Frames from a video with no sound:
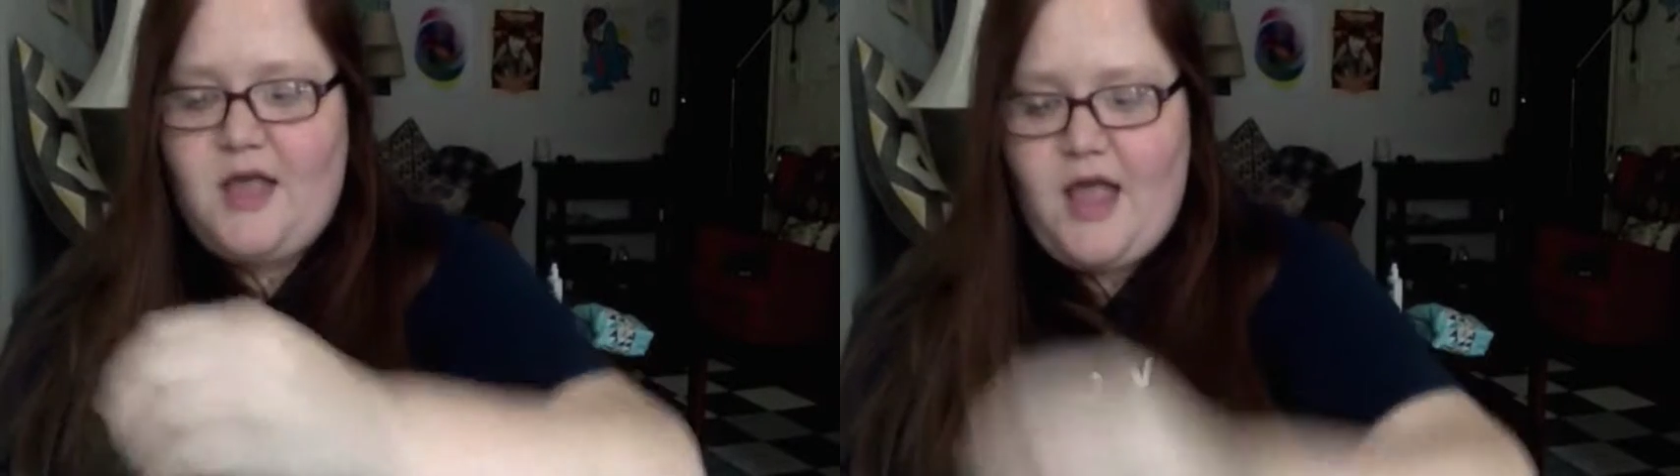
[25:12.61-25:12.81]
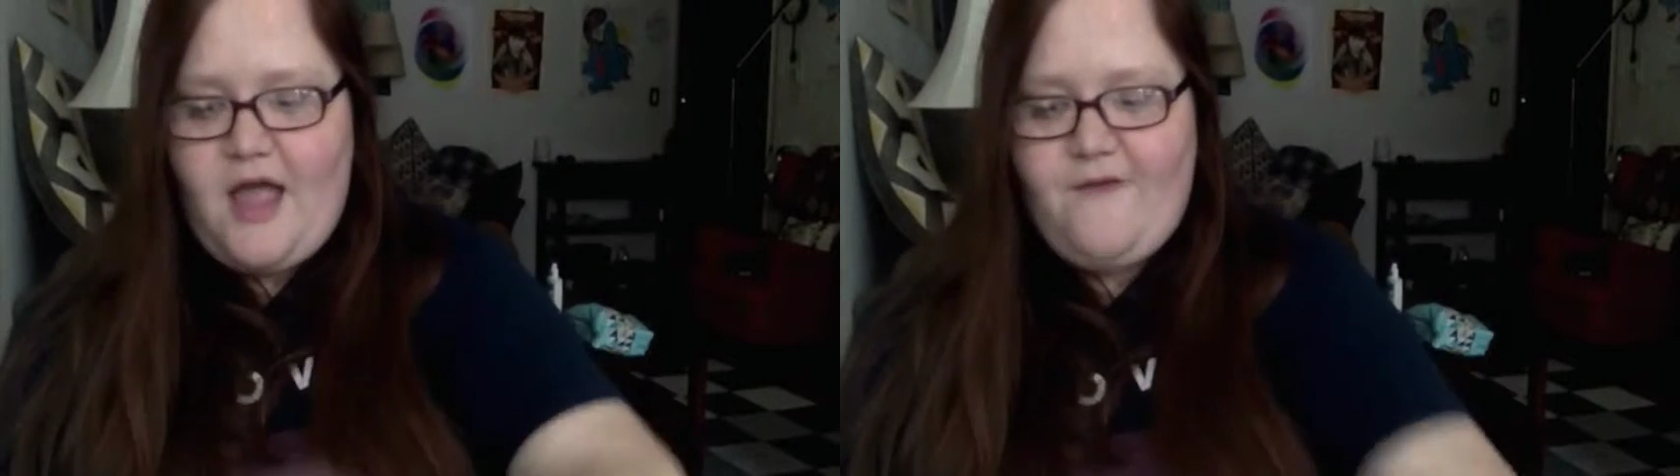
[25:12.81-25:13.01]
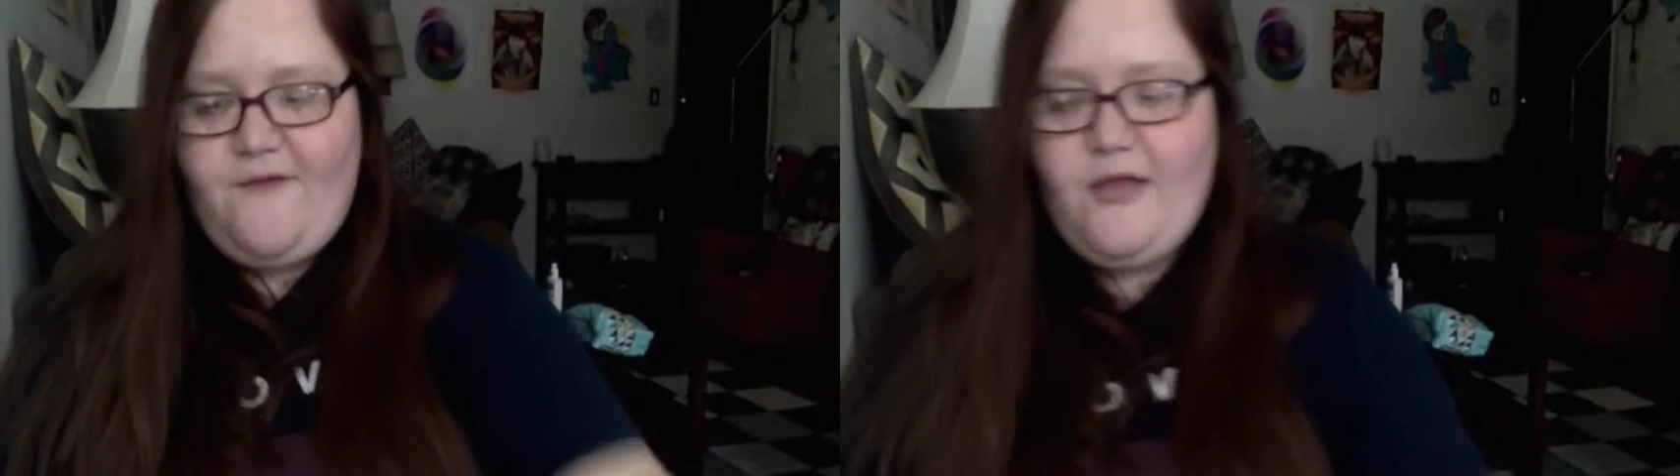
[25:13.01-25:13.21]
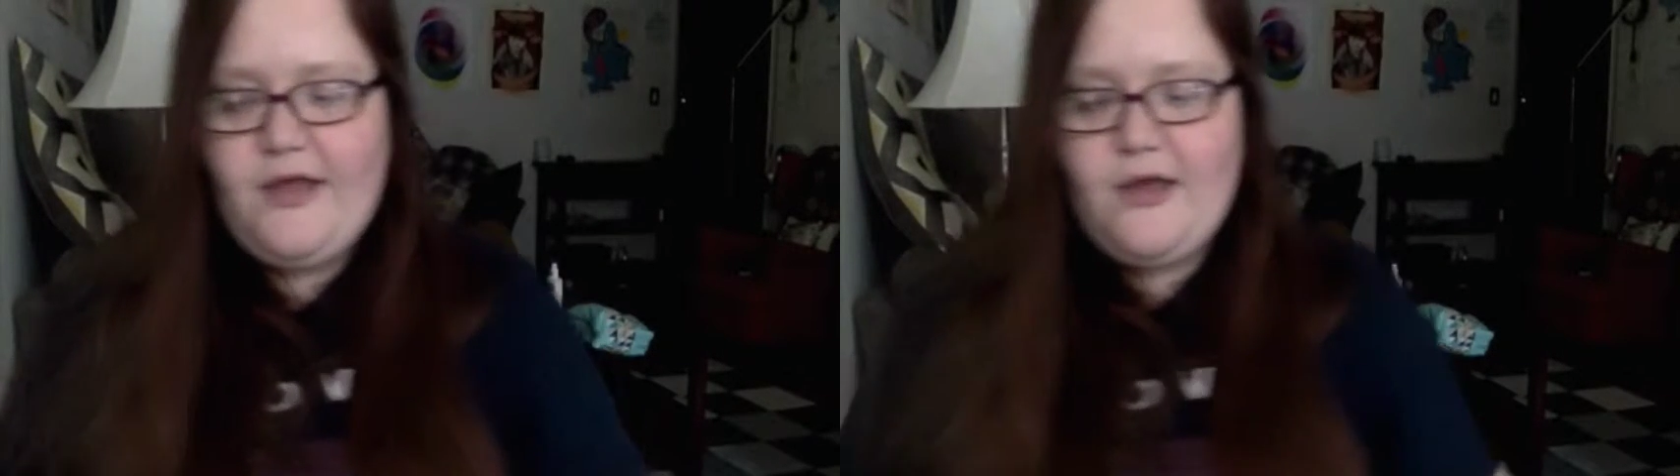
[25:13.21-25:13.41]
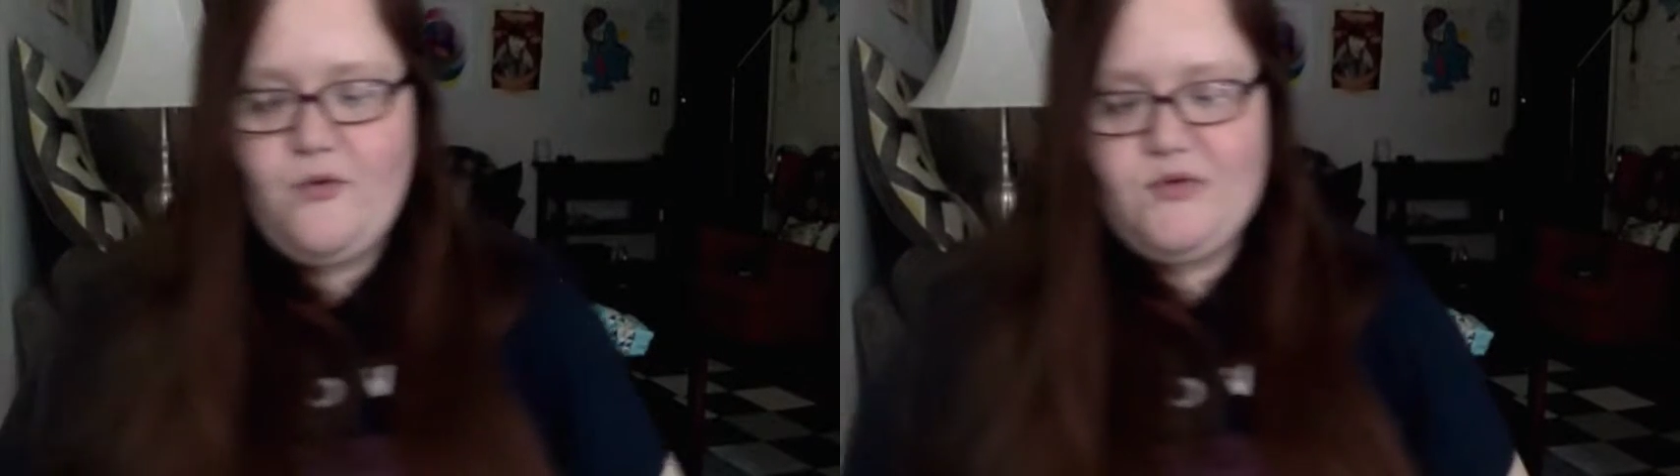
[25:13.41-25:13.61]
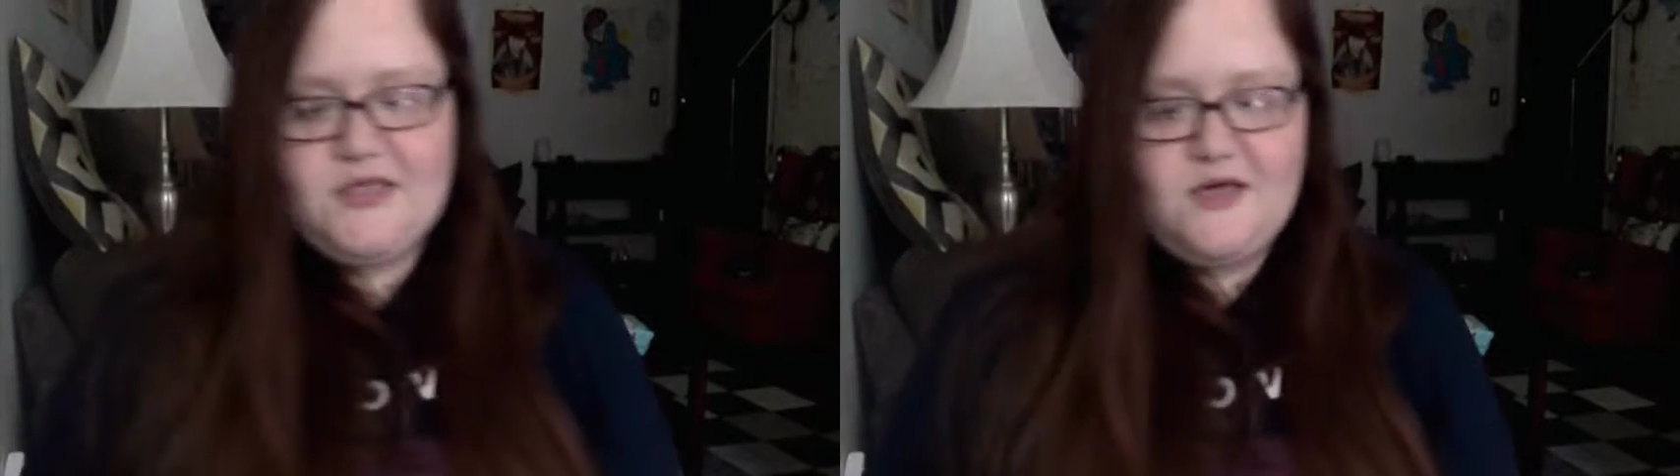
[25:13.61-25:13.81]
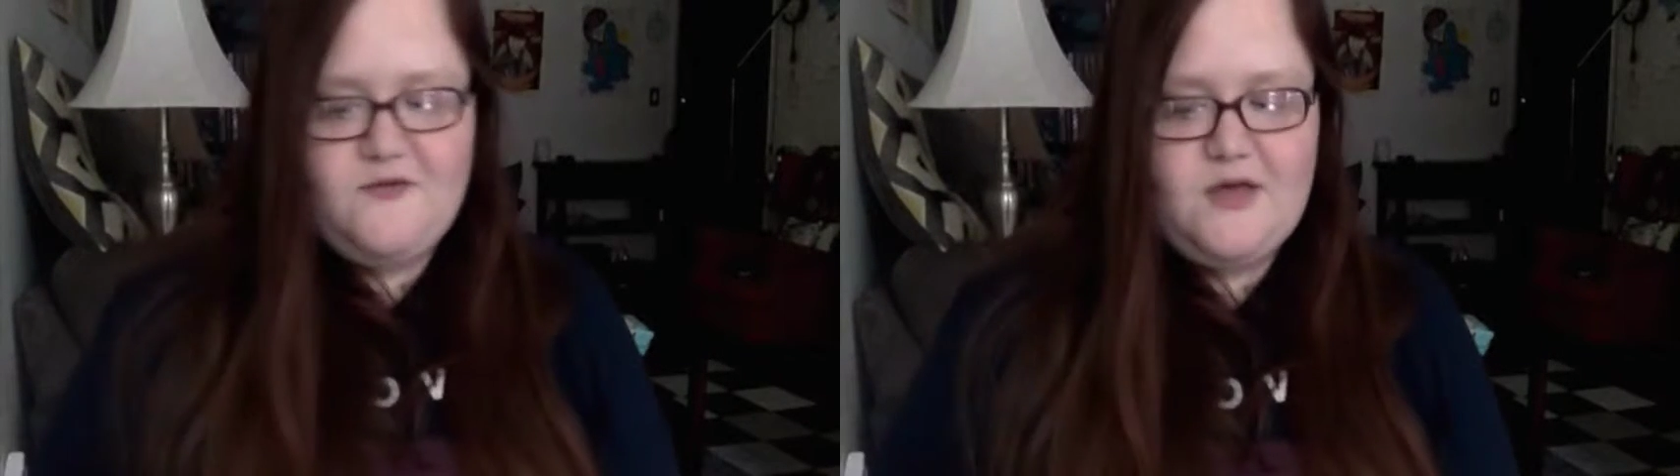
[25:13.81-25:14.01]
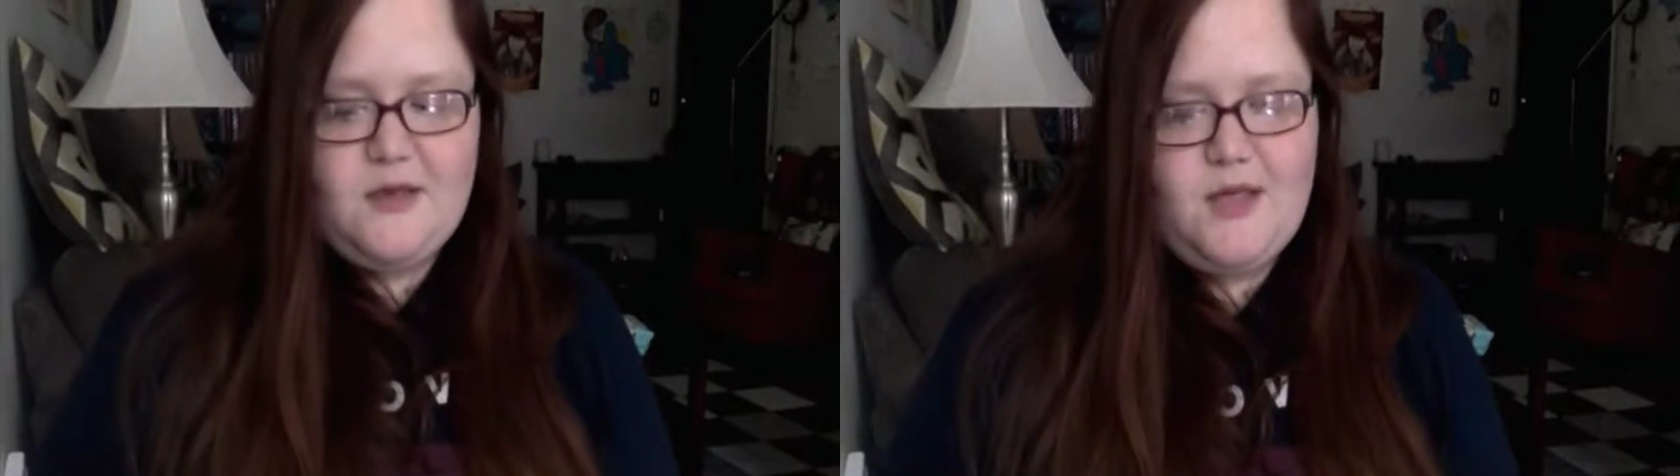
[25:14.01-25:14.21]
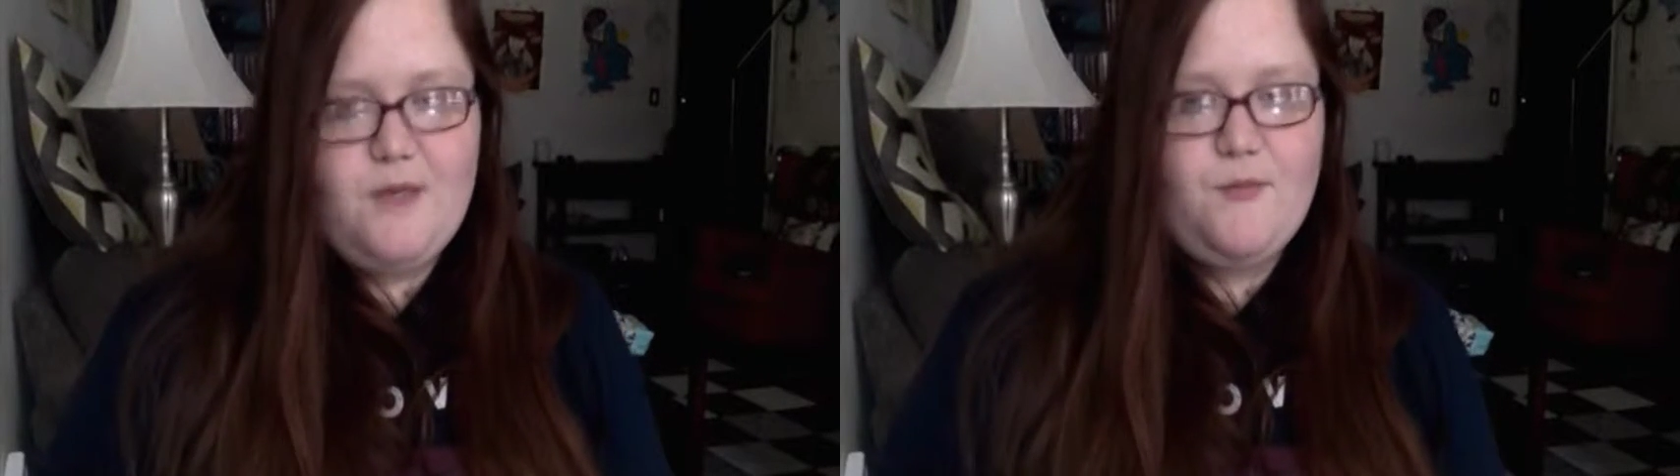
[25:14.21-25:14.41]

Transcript: I felt like it was giving me